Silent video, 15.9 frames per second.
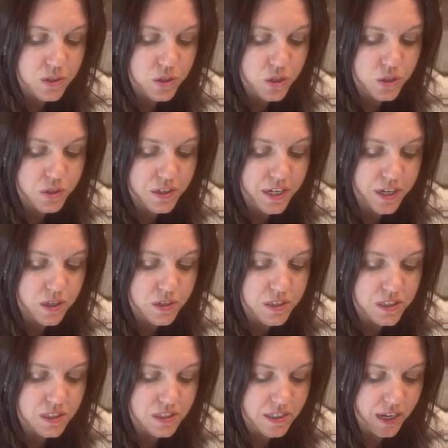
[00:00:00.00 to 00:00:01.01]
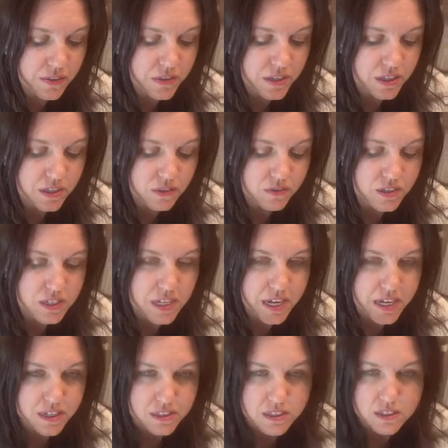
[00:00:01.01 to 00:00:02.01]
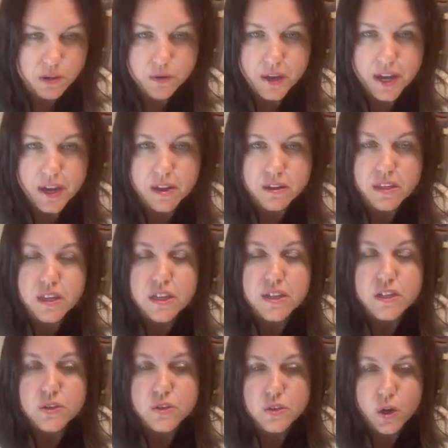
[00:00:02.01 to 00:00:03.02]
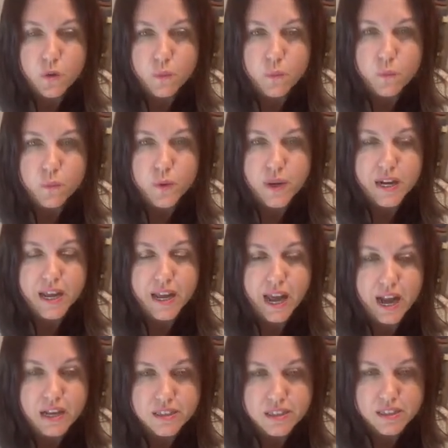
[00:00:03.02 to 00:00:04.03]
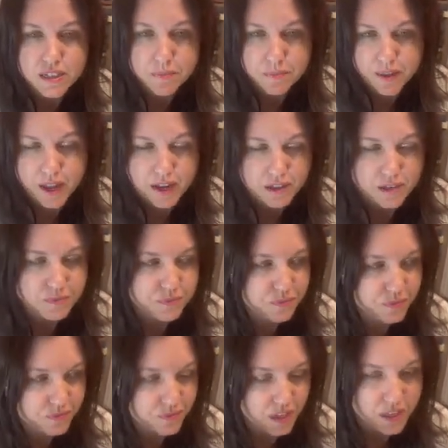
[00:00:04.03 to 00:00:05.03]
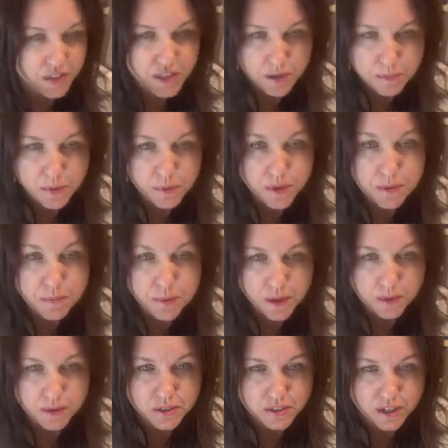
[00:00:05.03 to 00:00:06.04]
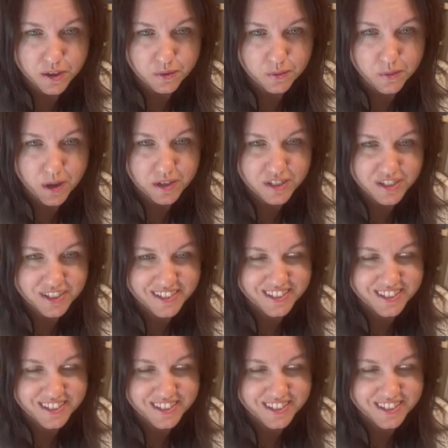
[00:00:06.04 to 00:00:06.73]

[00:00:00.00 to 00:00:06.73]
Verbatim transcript: to your inheritance at the end of the days. Okay, so when I asked him that, and then I'm going to read it backwards now, watch.